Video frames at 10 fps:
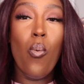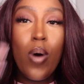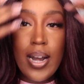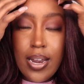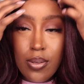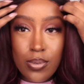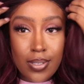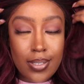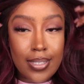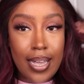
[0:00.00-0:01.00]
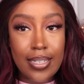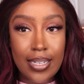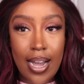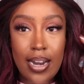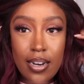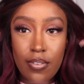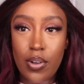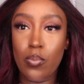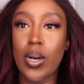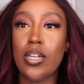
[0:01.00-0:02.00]
What I use instead to kind of,
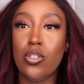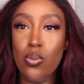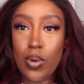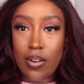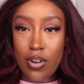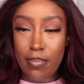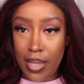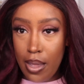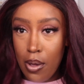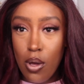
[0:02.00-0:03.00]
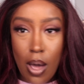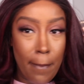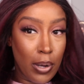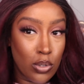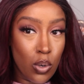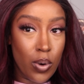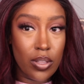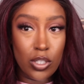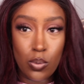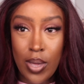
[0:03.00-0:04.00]
and what I do whenever I'm like about to wear
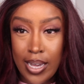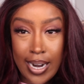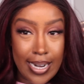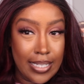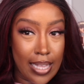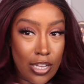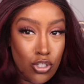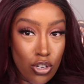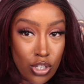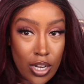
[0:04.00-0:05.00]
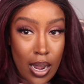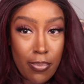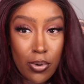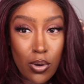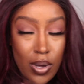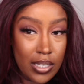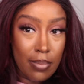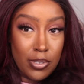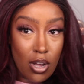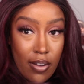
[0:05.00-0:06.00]
this wig and I need to like zhuzh it up real quick, because
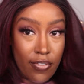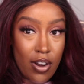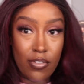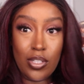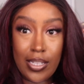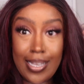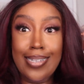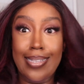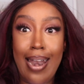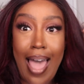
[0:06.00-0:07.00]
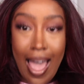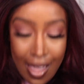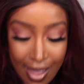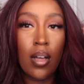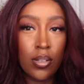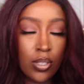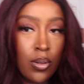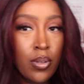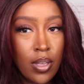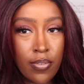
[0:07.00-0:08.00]
I've been talking forever, so let's get into that.
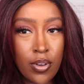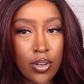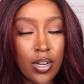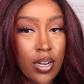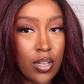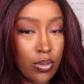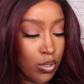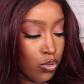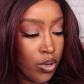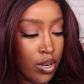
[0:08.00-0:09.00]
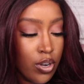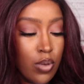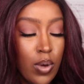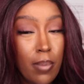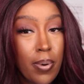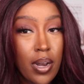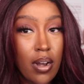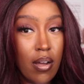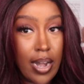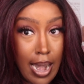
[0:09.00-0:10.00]
Also, if you're gonna use a straightener, you want to put
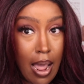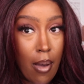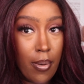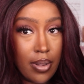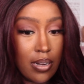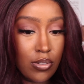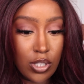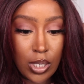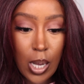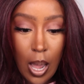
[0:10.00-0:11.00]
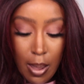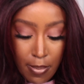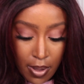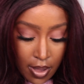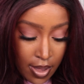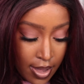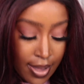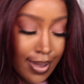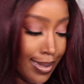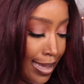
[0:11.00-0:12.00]
it on now. Now's the time.
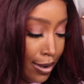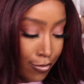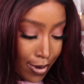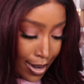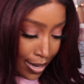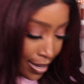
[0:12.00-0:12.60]
Get it ready.